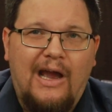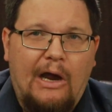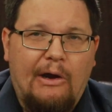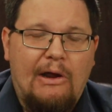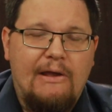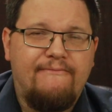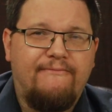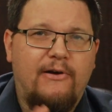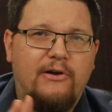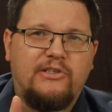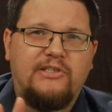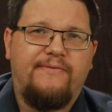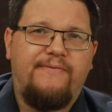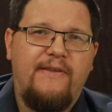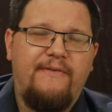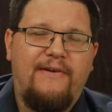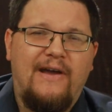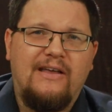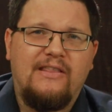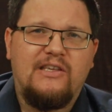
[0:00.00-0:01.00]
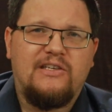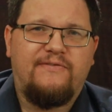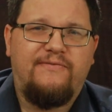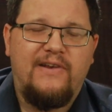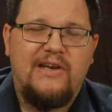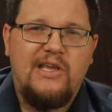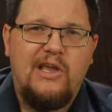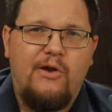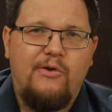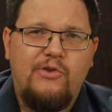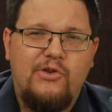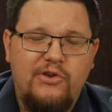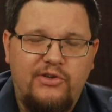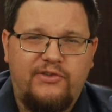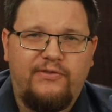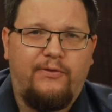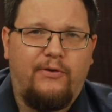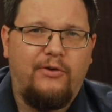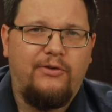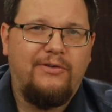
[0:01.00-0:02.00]
All right, folks, if you found this video
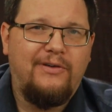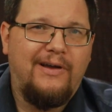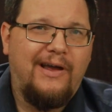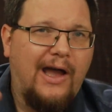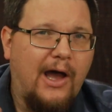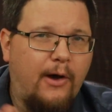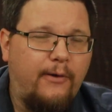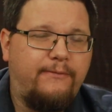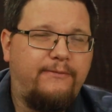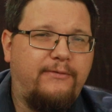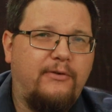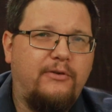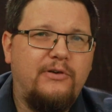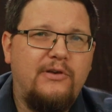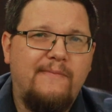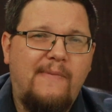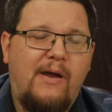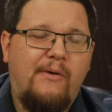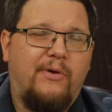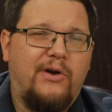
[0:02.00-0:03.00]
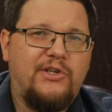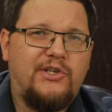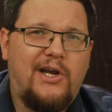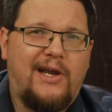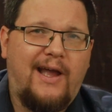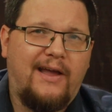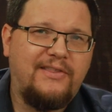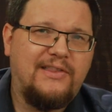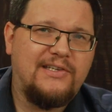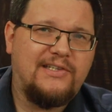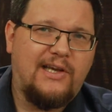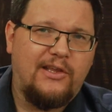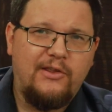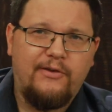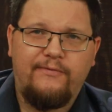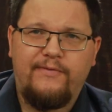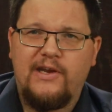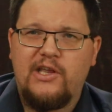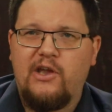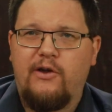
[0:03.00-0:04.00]
useful, helpful, you might want to check out this
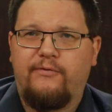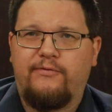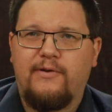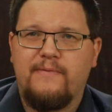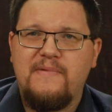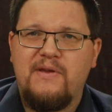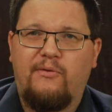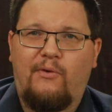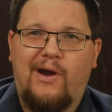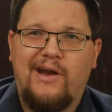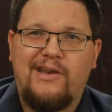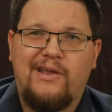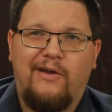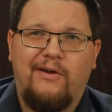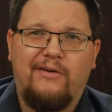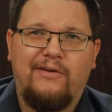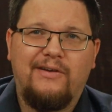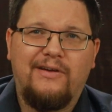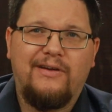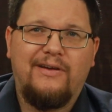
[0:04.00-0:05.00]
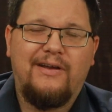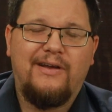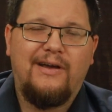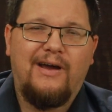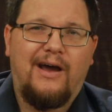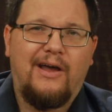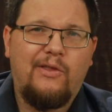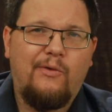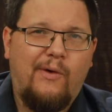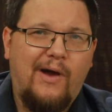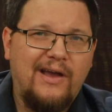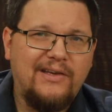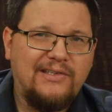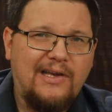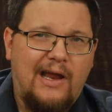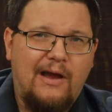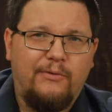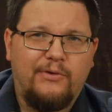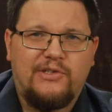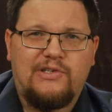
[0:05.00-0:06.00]
other video from me right here. Otherwise,
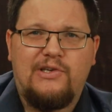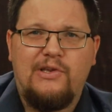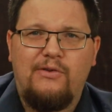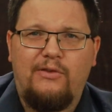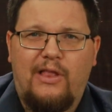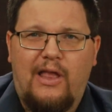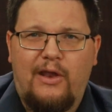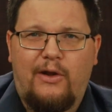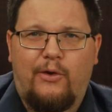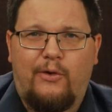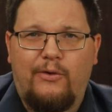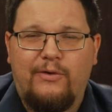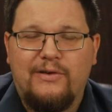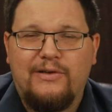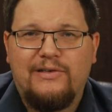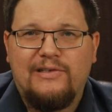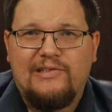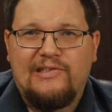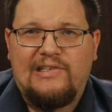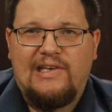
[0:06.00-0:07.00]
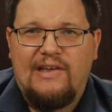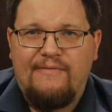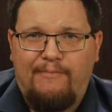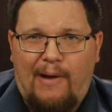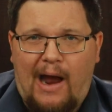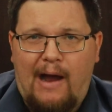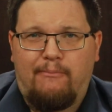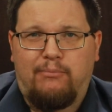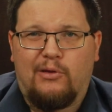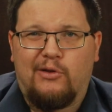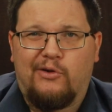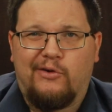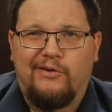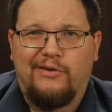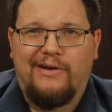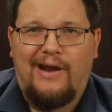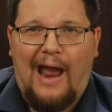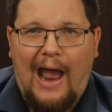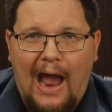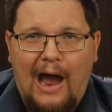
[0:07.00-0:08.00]
I will see you later. Steve
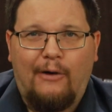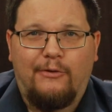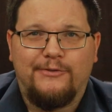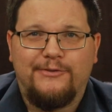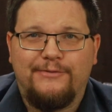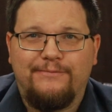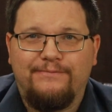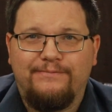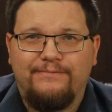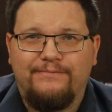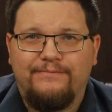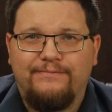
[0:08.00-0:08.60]
Poplar out.